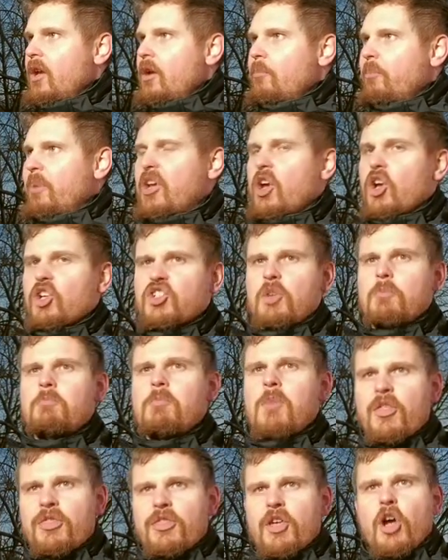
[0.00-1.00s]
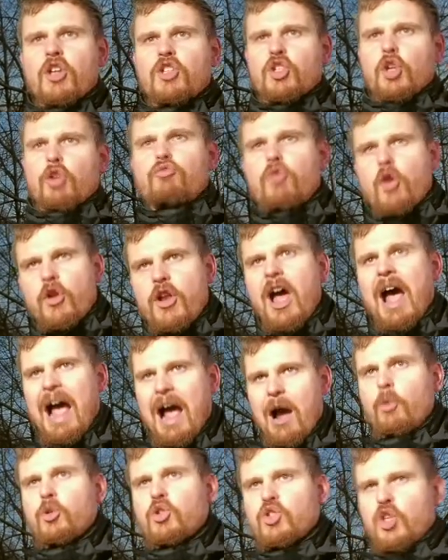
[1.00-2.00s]
Because a mother, to run a
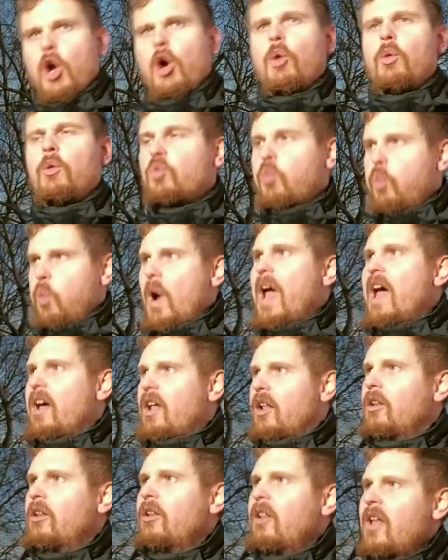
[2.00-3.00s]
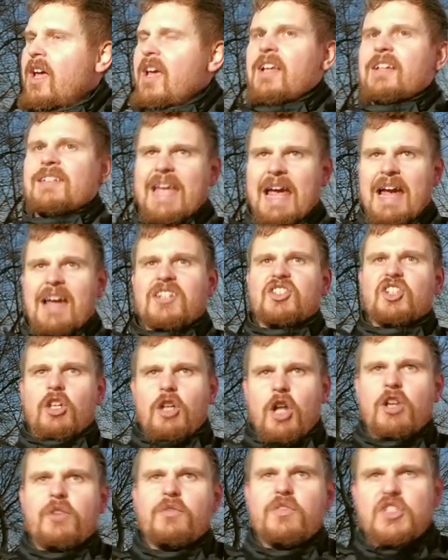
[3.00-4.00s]
household well, takes a
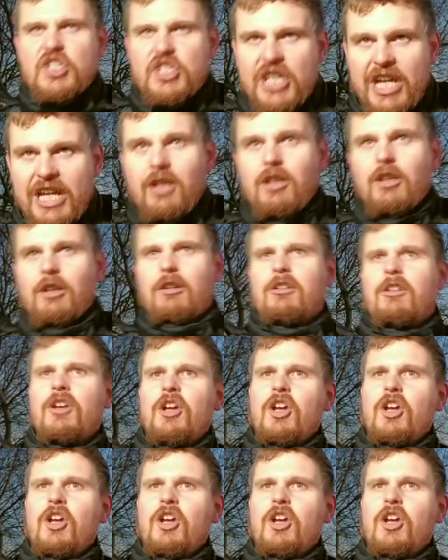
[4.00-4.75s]
lot of skill.